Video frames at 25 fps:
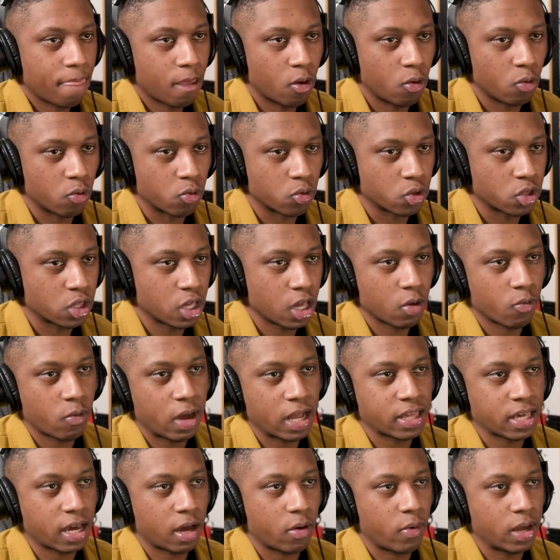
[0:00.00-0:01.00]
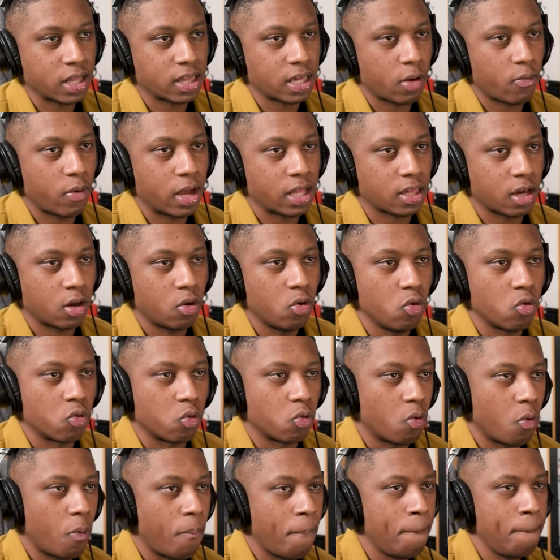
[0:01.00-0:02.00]
Oh shit, watch out, watch out, watch out. Ooh,
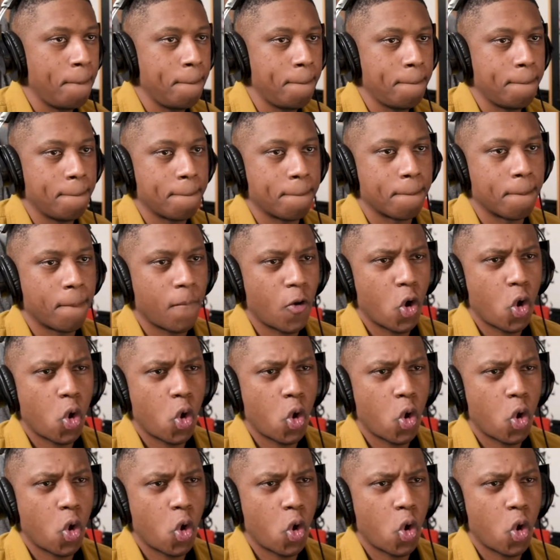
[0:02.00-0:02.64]
mm.